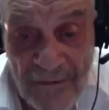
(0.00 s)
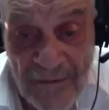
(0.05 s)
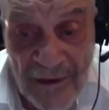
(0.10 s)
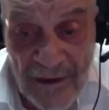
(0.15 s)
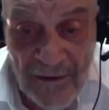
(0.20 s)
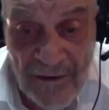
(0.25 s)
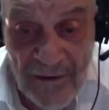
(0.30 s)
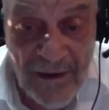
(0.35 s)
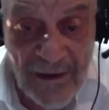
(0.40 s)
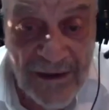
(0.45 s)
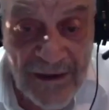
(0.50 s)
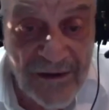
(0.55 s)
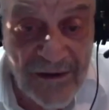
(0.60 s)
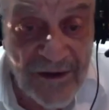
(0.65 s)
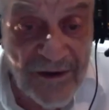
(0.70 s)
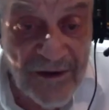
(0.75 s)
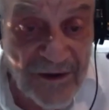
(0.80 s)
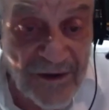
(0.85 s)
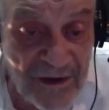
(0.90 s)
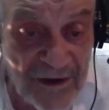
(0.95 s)
Amongst
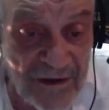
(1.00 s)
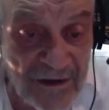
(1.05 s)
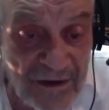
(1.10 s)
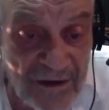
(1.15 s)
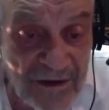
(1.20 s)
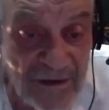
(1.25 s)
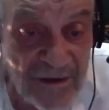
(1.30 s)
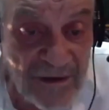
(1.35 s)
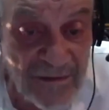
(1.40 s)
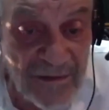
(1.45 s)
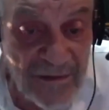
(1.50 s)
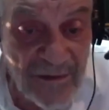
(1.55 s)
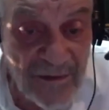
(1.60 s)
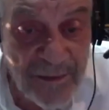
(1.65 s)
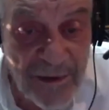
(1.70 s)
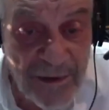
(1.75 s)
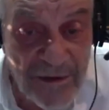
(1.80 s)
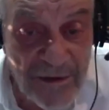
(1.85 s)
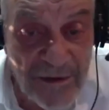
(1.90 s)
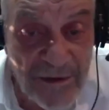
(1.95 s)
Chassidim in
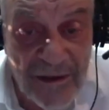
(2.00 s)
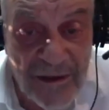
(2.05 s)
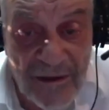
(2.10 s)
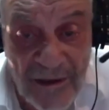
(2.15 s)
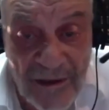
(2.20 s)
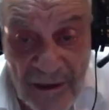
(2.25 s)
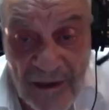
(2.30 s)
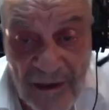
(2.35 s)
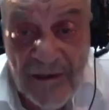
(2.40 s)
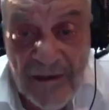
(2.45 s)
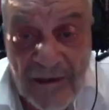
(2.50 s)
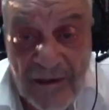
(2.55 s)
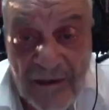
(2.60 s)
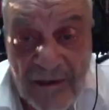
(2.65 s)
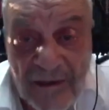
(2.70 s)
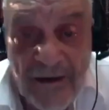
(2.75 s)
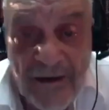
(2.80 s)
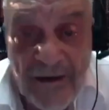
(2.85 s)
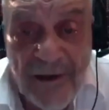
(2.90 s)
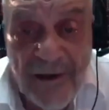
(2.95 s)
Poland, they
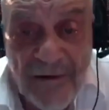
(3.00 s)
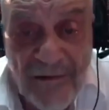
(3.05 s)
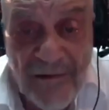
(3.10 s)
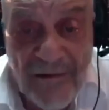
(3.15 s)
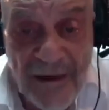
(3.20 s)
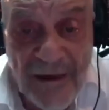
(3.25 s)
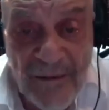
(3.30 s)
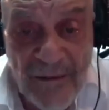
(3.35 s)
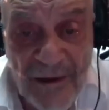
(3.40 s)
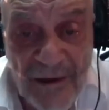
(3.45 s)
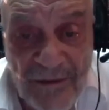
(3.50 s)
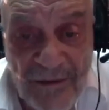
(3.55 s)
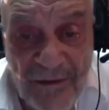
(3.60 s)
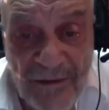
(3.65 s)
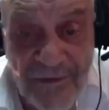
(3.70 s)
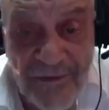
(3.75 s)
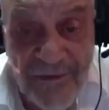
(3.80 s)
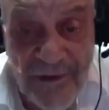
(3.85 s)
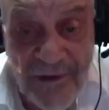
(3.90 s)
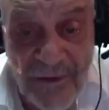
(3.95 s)
went to the Rebbe
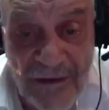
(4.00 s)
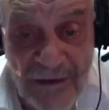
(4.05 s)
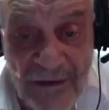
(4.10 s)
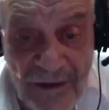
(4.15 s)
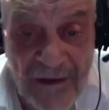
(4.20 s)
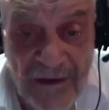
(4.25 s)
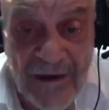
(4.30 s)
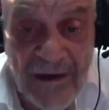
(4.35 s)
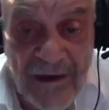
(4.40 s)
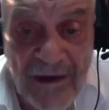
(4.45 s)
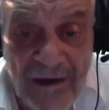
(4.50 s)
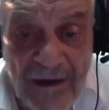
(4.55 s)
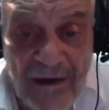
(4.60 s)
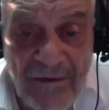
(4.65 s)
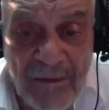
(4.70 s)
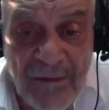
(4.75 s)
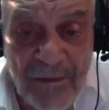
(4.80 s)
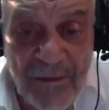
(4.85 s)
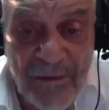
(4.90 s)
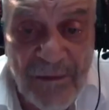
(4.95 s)
for a month. They gave
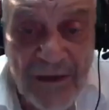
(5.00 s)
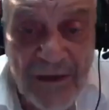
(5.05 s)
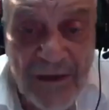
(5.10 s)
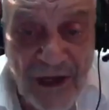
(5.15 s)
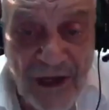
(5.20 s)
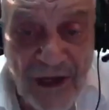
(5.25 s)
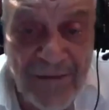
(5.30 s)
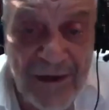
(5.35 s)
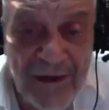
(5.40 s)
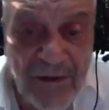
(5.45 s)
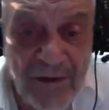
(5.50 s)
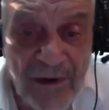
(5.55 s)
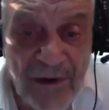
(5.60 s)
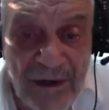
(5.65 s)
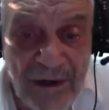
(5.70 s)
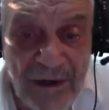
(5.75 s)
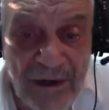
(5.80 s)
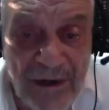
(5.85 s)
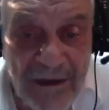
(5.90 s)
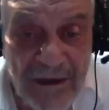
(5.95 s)
up the job, they
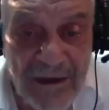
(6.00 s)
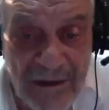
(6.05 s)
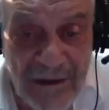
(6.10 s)
went.